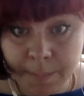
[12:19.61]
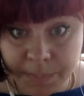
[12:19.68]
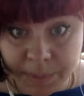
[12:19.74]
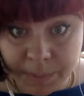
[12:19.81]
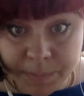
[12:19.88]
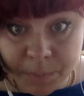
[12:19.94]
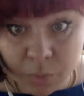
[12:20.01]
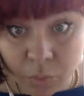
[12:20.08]

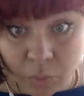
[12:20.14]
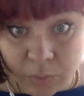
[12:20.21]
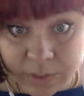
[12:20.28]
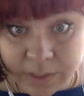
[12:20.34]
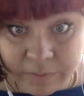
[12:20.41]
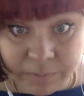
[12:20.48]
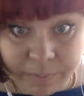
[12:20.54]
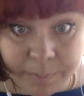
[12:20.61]
People who
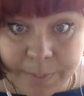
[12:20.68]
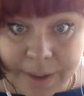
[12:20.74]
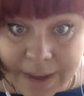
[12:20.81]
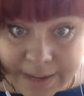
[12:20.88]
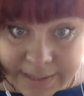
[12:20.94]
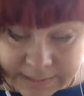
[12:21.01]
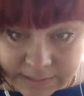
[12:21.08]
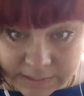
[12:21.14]
have
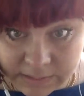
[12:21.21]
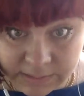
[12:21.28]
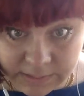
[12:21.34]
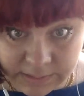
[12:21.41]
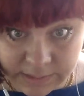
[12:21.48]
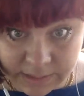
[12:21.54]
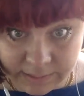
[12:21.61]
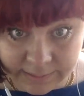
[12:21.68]
Pisces
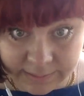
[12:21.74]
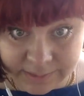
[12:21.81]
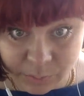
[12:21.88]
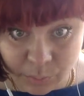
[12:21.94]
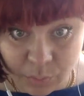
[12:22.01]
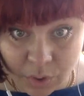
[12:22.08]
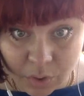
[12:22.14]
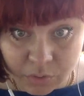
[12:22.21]
ascendants
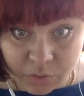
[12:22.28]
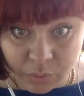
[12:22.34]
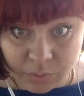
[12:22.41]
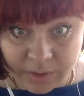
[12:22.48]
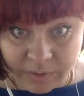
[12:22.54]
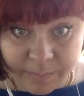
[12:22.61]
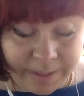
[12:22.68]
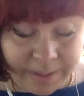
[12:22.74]
will also have